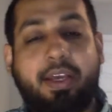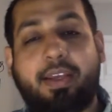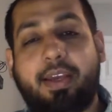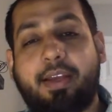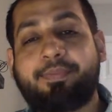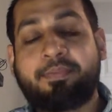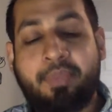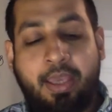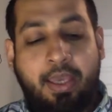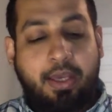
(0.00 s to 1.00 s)
like that.
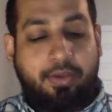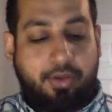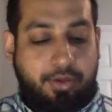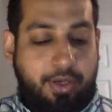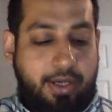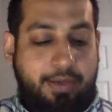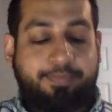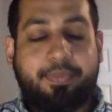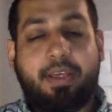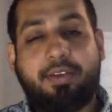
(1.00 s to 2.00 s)
So
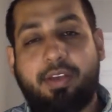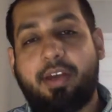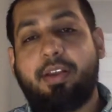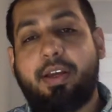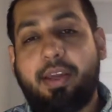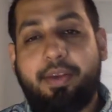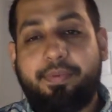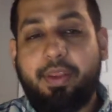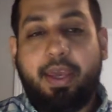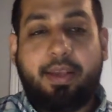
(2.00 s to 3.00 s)
Jazakallah khair
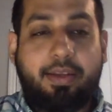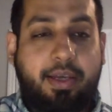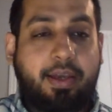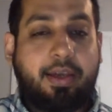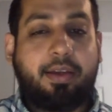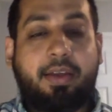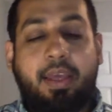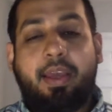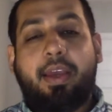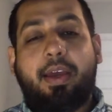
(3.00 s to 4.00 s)
for that
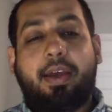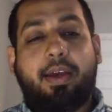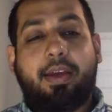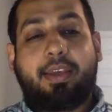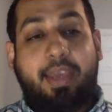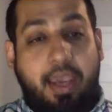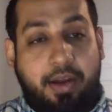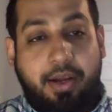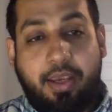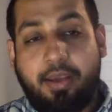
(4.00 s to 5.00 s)

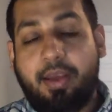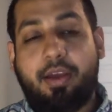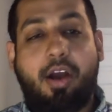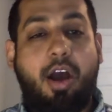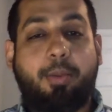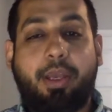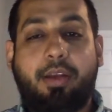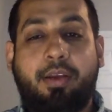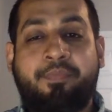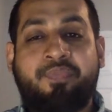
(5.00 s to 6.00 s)
caring
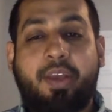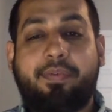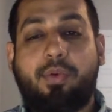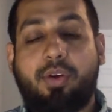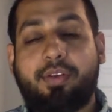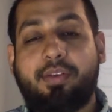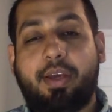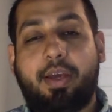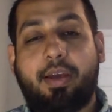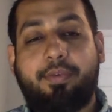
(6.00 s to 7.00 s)
comment. Of course,
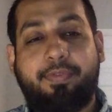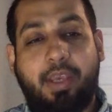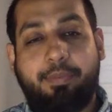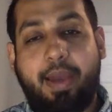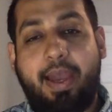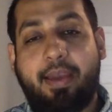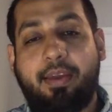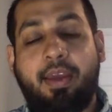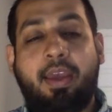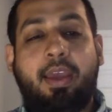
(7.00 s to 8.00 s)
feedback
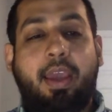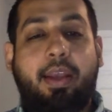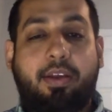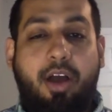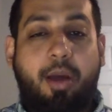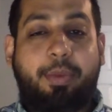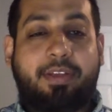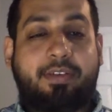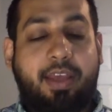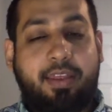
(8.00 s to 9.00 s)
and
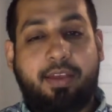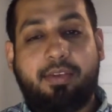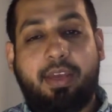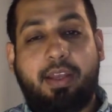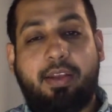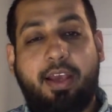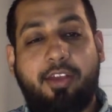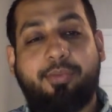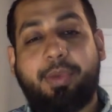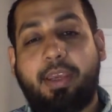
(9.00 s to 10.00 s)
comments like this, it
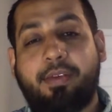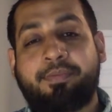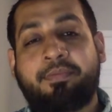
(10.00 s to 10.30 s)
tells me